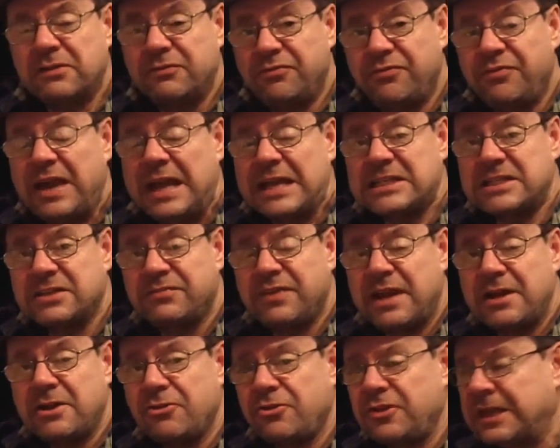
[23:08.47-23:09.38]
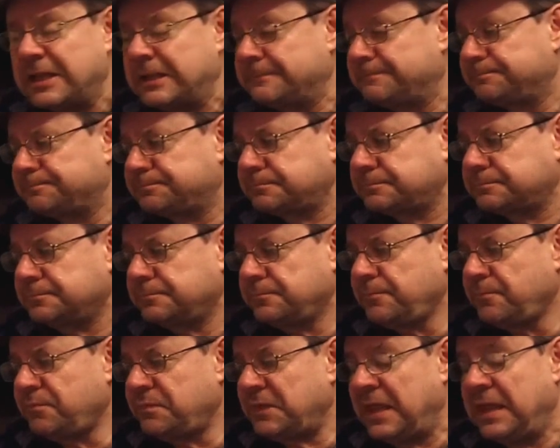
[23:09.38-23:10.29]
In fact, if anything,
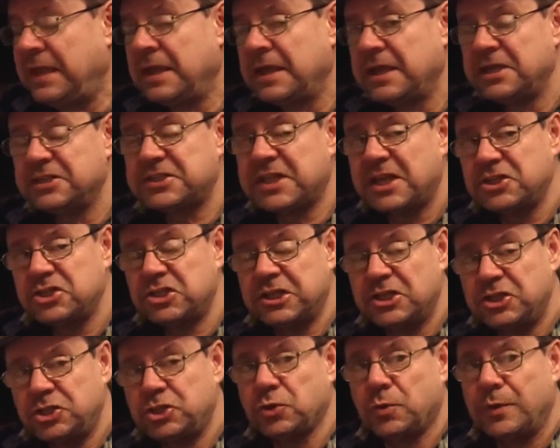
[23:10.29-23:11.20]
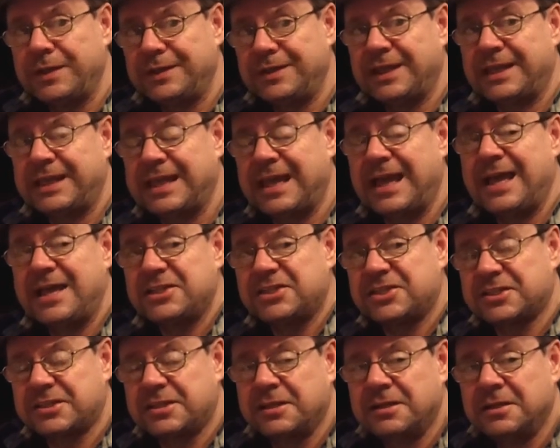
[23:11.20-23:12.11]
it's actually showing the
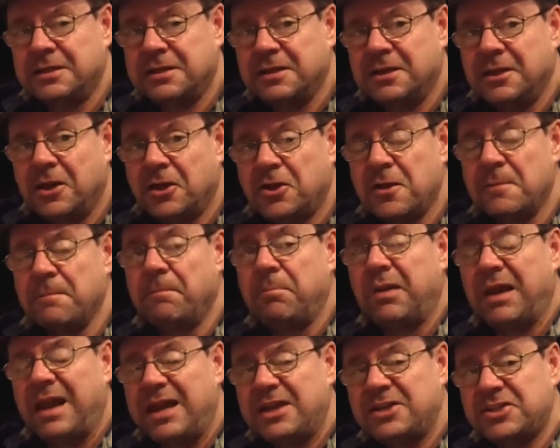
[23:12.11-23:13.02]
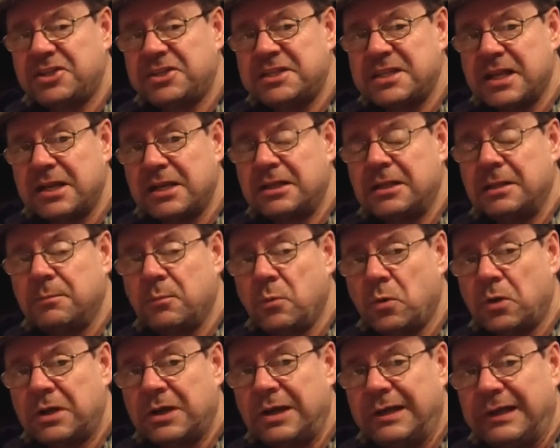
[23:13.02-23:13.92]
cask complexity a little
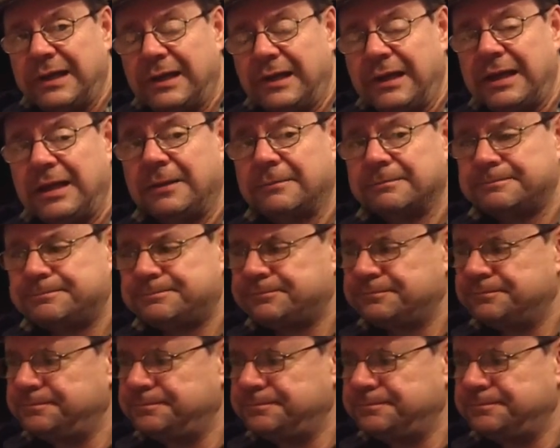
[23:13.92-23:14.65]
more clearly.